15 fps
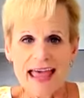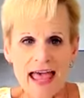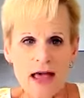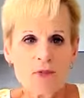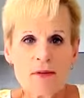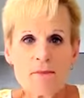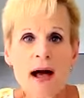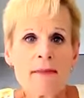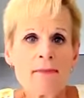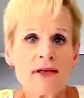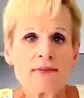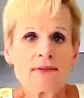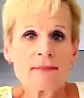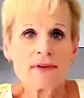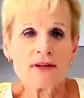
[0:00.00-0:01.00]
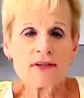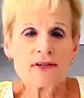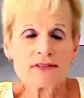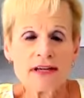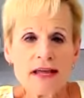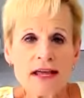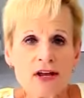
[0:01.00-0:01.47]
and we might be able to
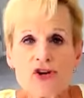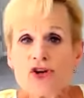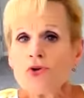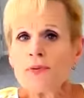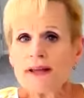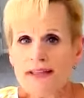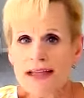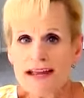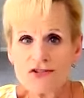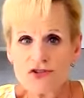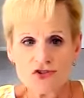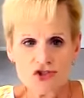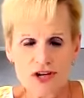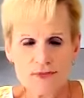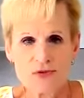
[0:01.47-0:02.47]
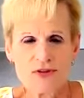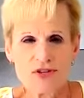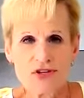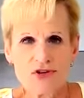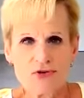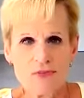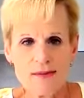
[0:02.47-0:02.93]
build new relationships
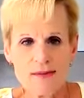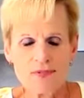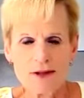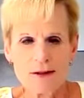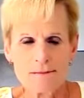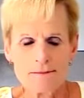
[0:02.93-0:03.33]
with new people.